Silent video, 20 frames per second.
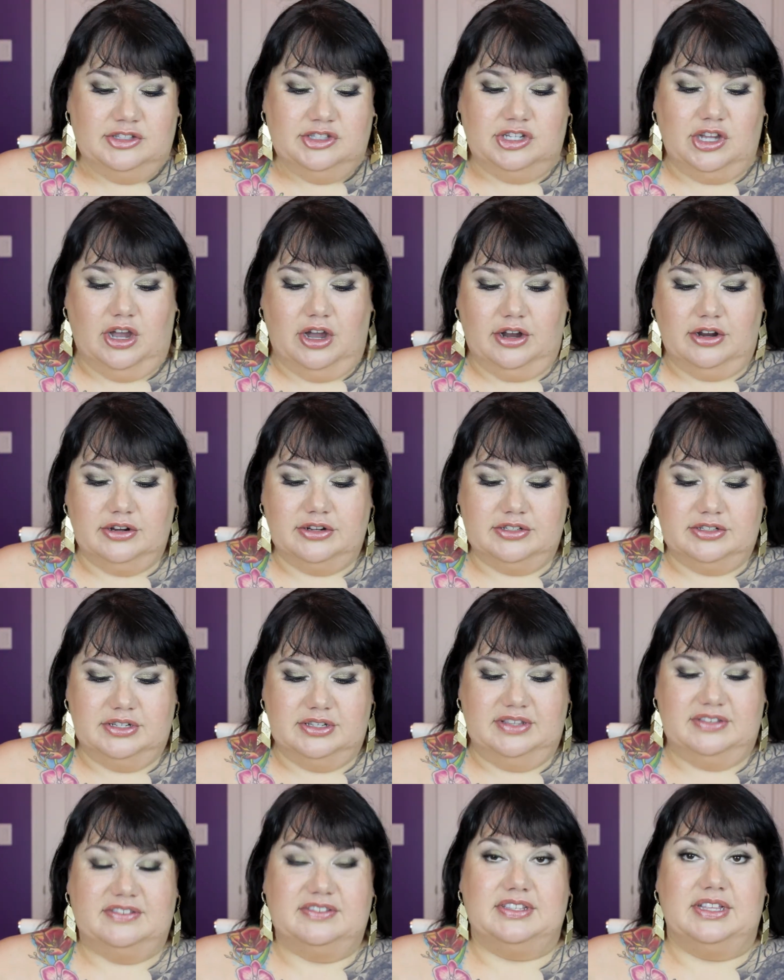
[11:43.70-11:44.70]
Tarte
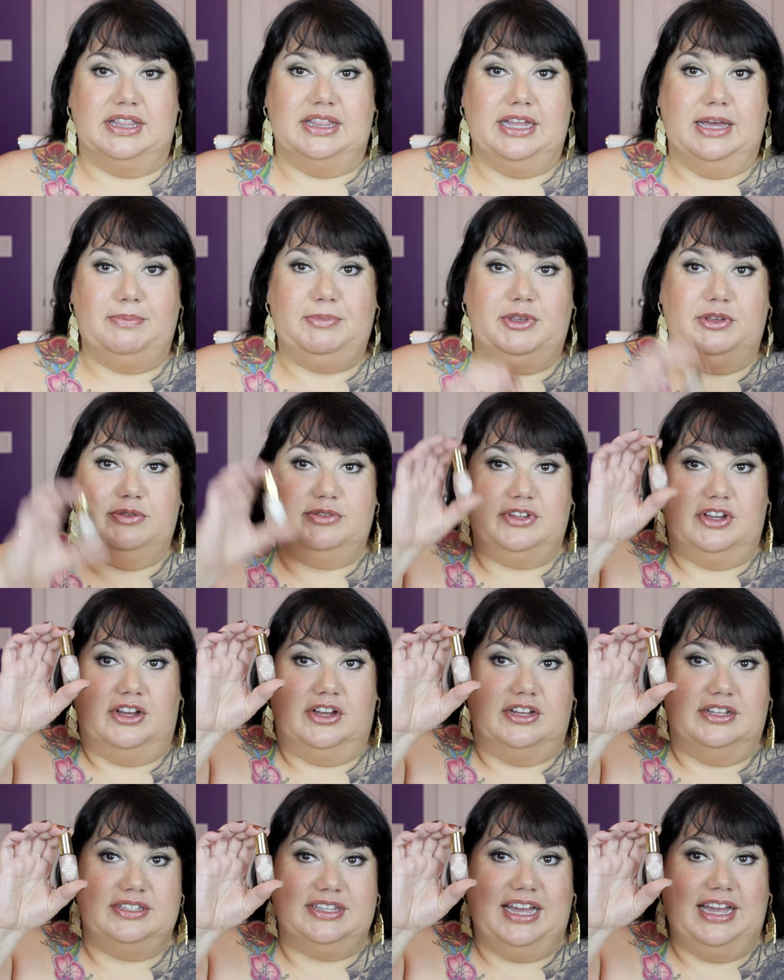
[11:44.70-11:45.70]

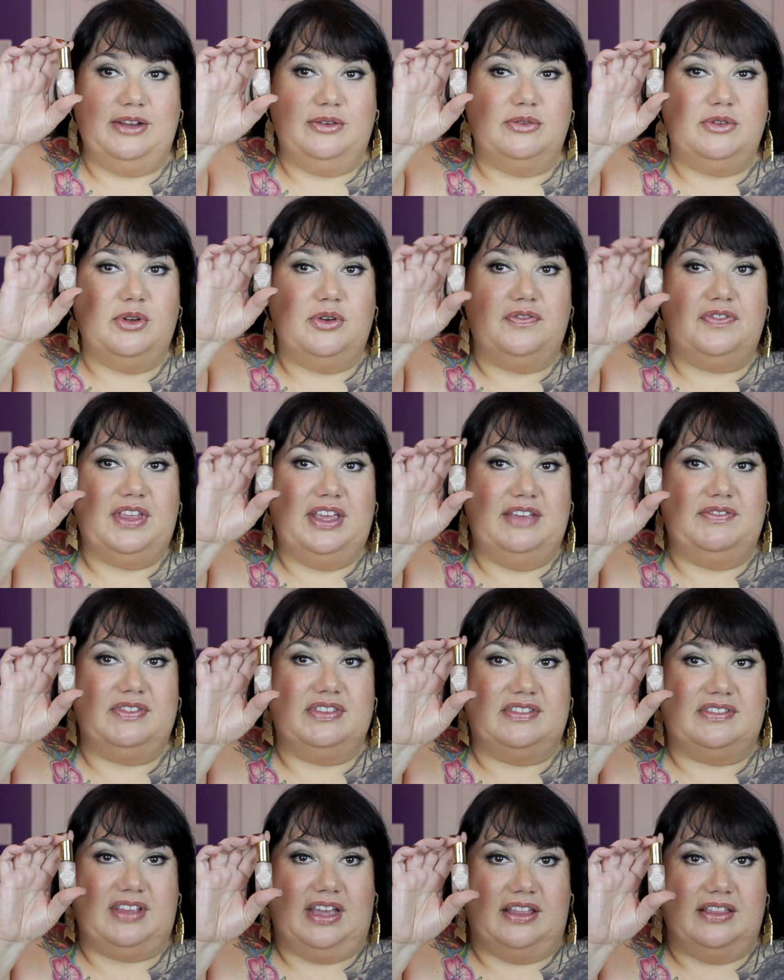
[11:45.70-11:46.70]
Celebutante. I don't know if they
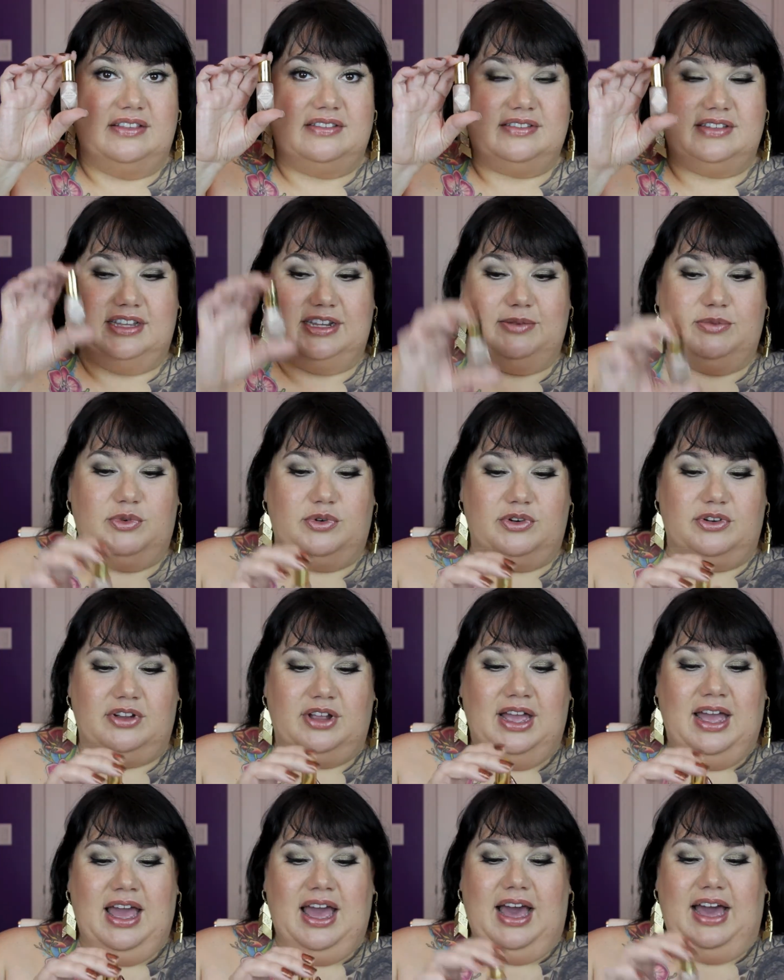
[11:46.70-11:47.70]
even sell this
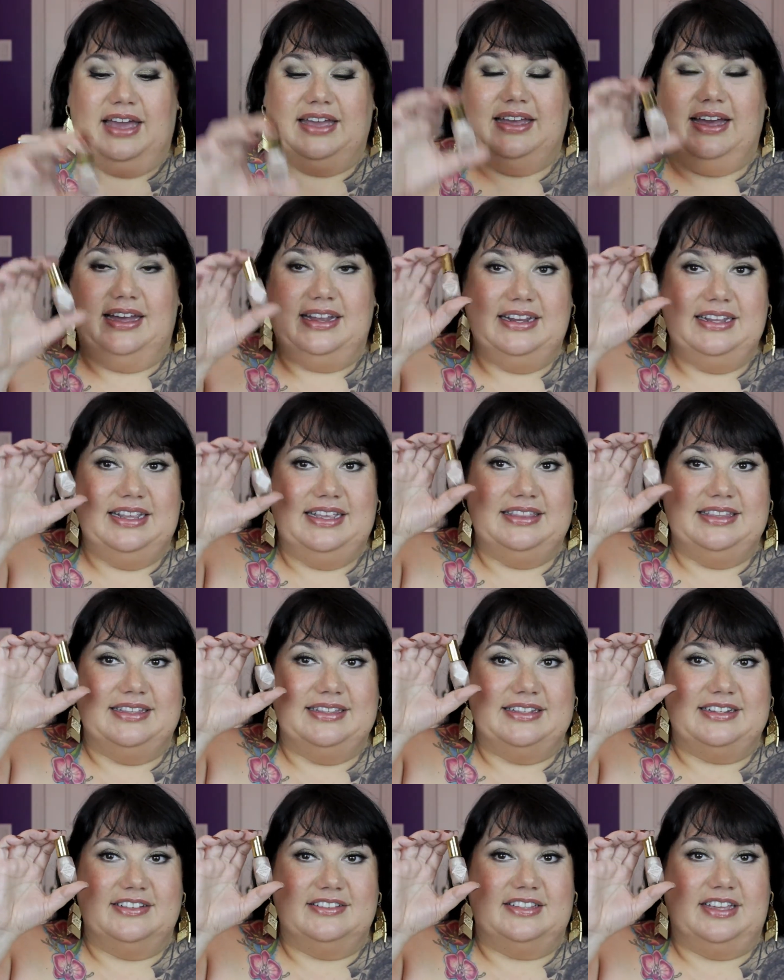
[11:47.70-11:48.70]
anymore. I got it in the
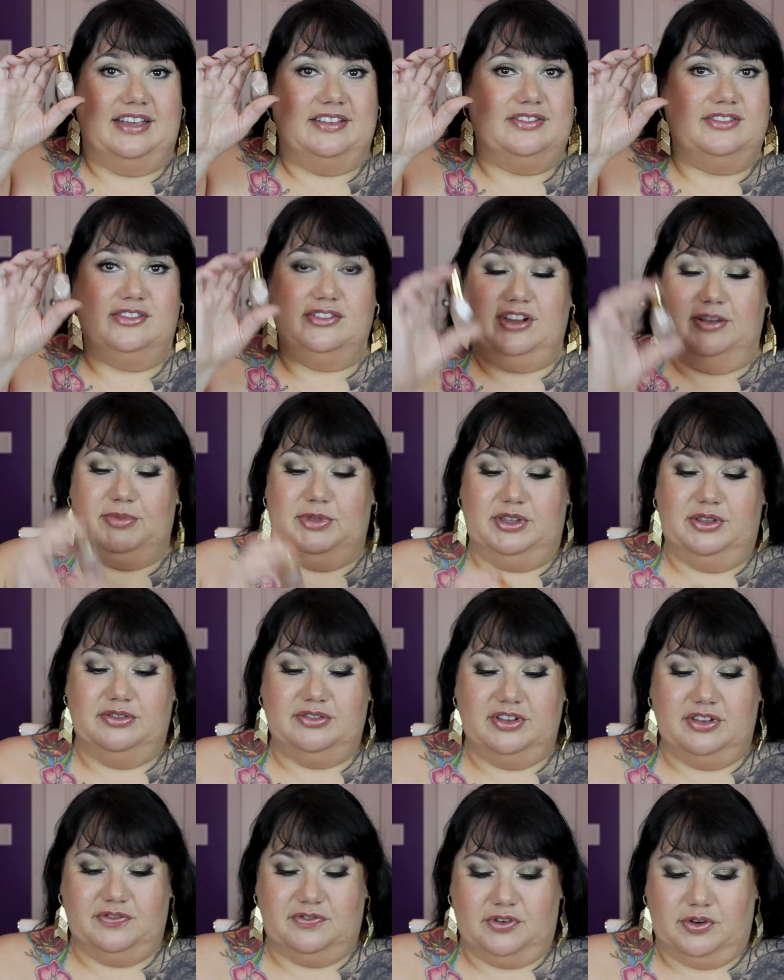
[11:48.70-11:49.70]
little tester and I've been
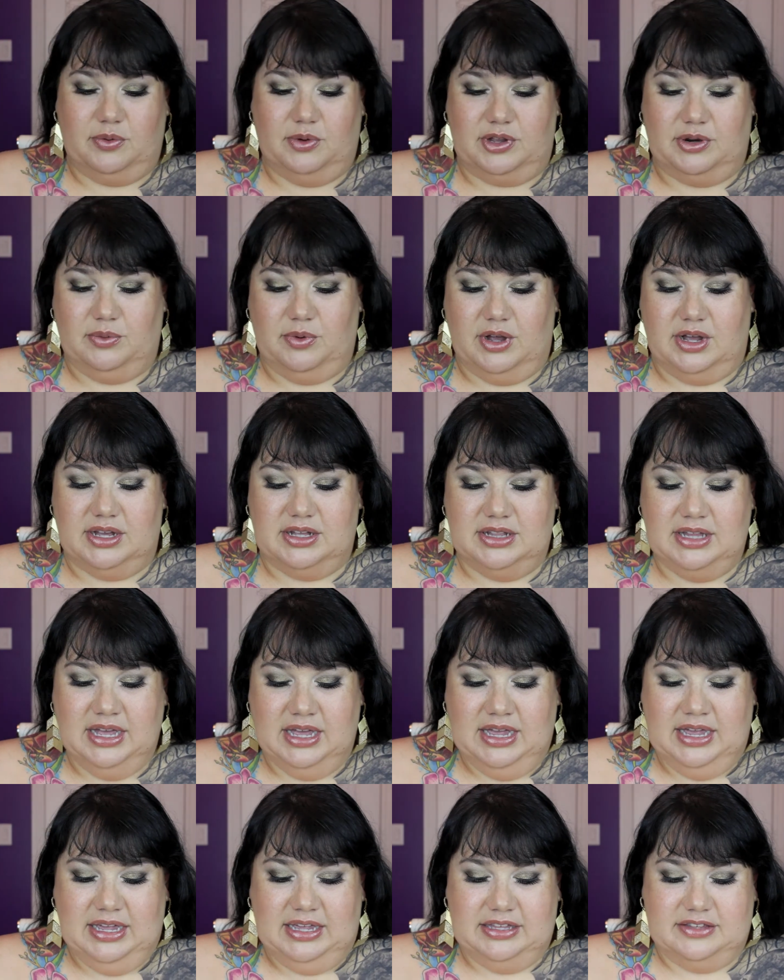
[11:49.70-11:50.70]
using it for quite a while.
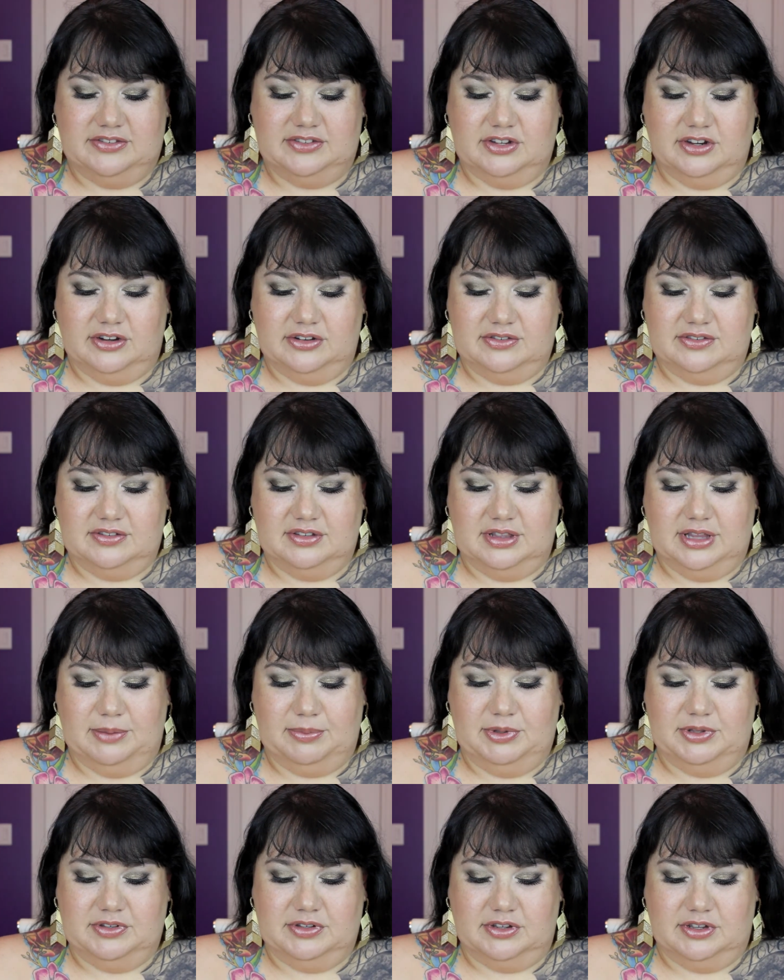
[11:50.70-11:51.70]
It's Tarte
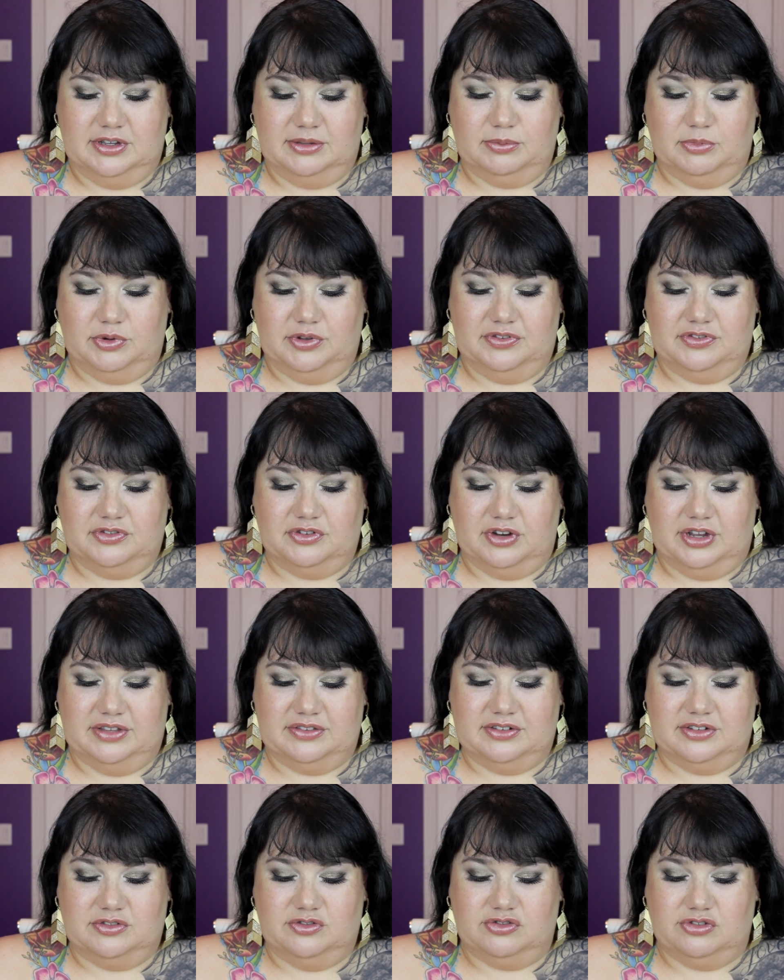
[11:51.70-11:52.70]
Celebutante
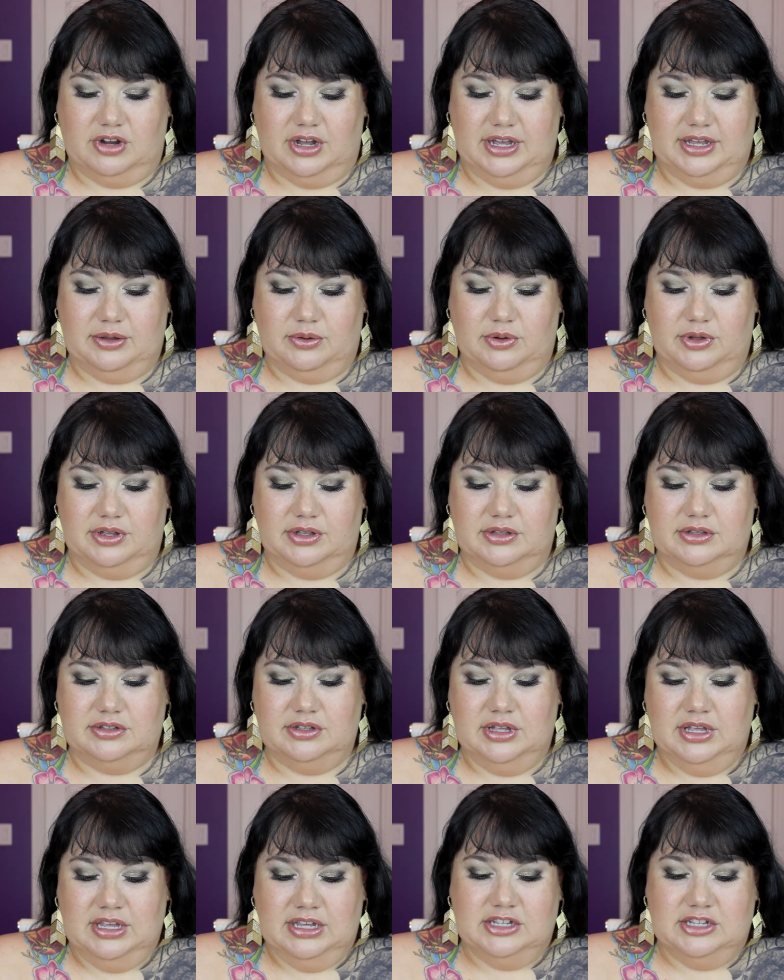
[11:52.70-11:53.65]
Moisturizing Dry Oil